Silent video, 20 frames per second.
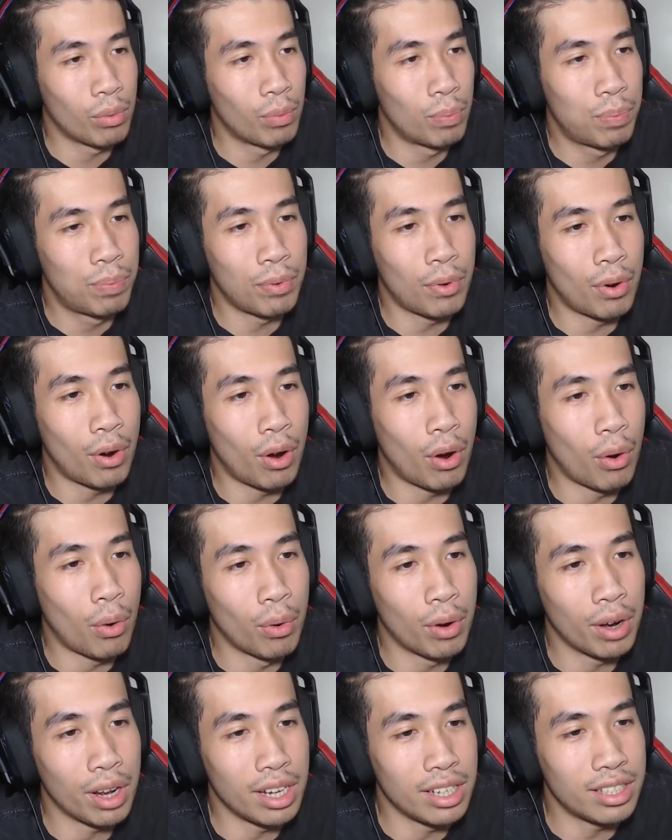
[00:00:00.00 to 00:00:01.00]

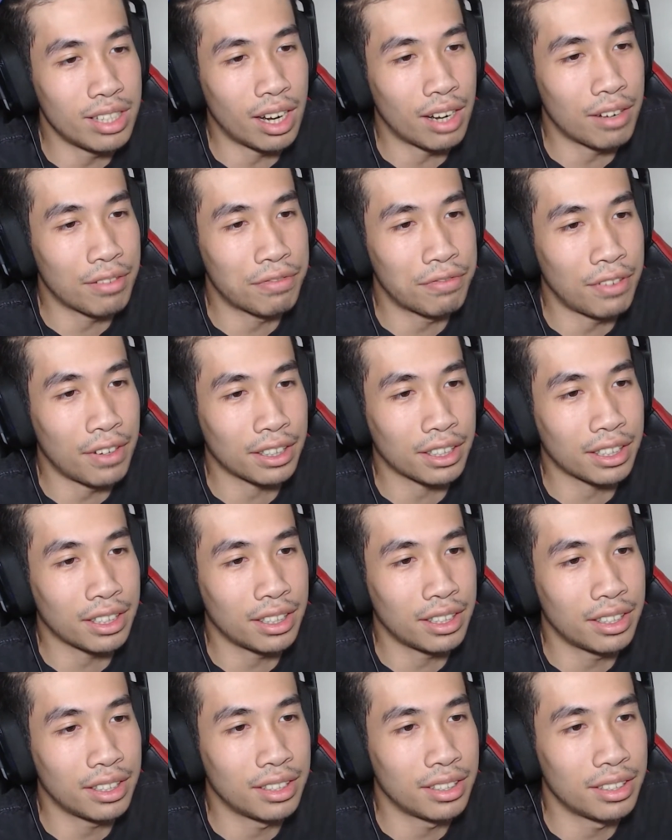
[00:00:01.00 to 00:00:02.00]
bro, is that a
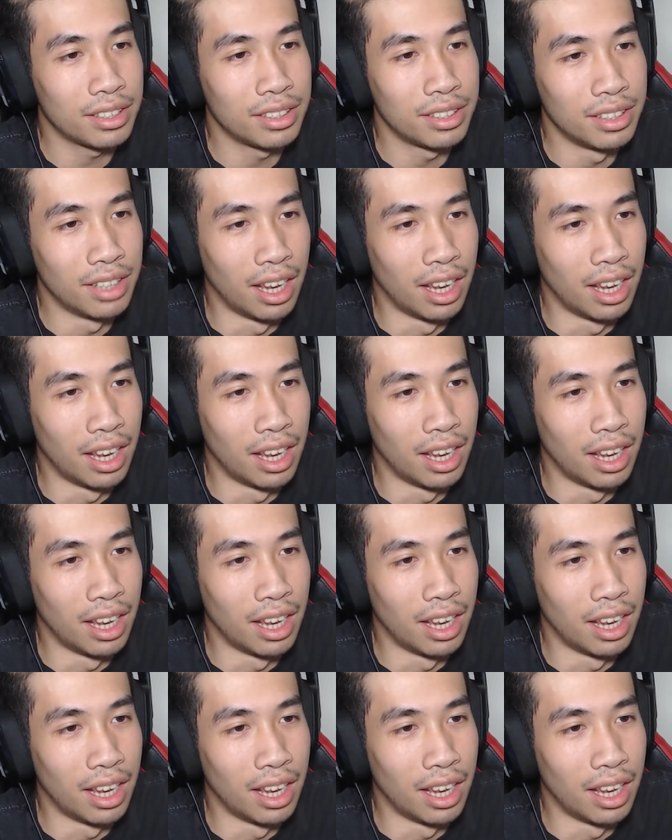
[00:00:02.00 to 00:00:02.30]
fucking...